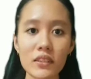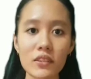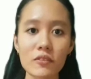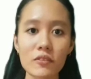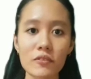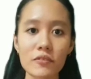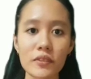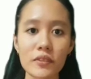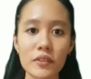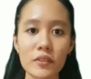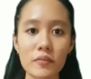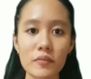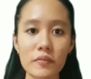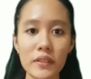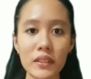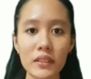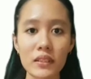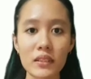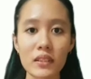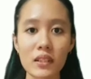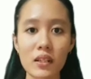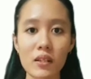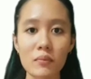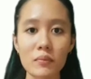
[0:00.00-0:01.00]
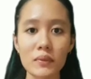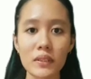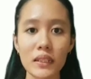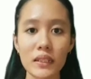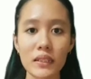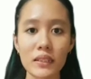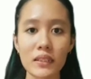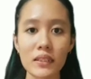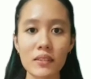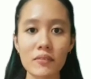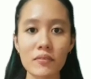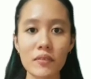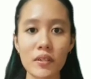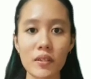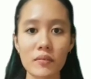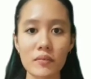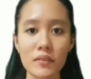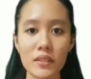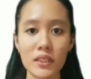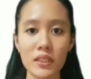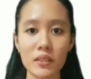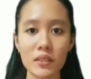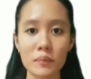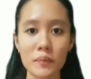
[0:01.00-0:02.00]
to fulfill the objective of
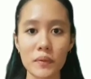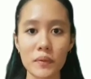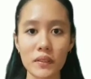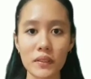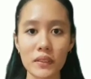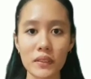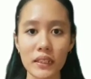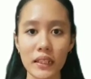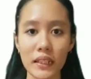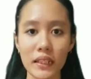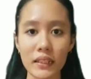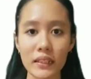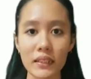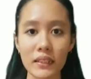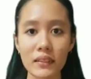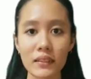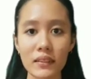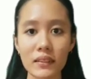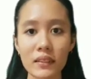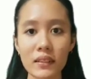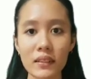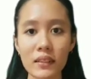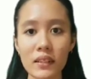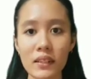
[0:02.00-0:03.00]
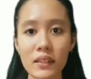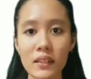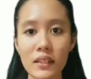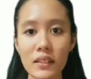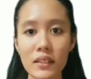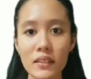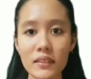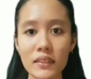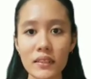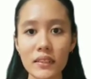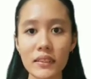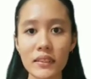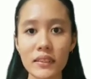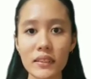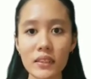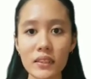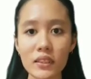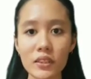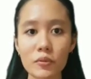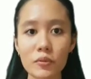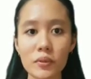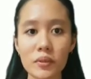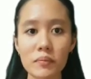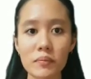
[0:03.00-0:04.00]
this project, a
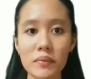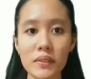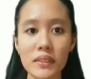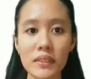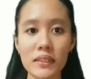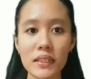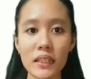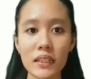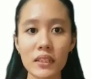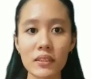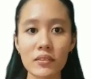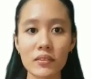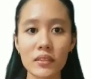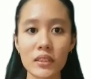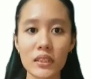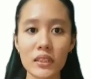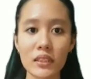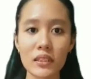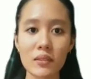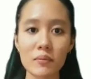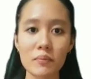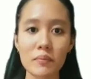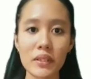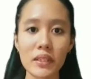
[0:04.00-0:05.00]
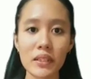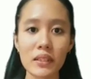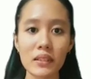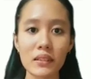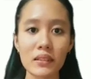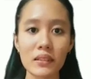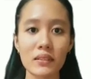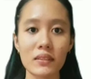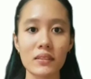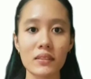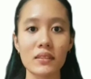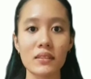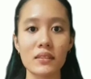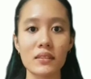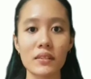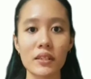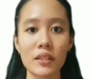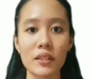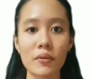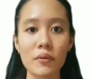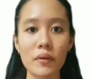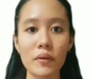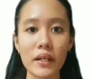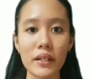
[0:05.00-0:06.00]
research will be done to determine the
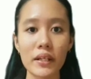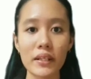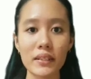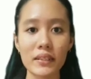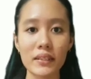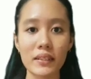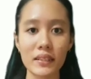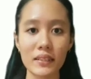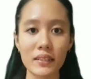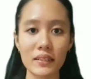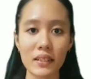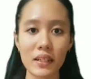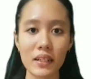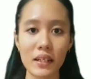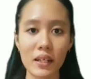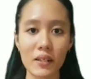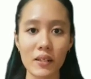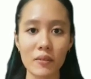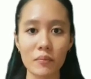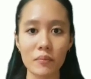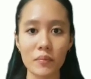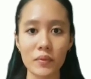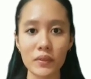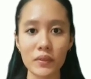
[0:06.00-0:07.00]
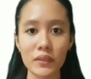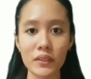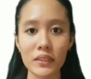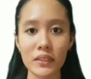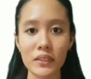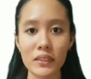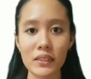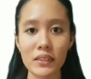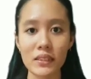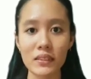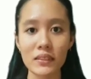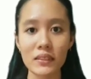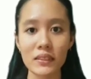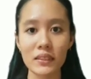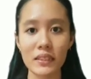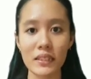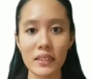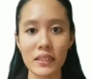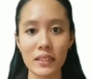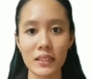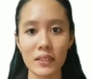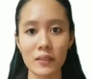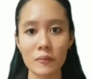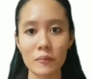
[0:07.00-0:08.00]
required data and procedures
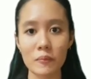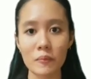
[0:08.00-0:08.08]
needed.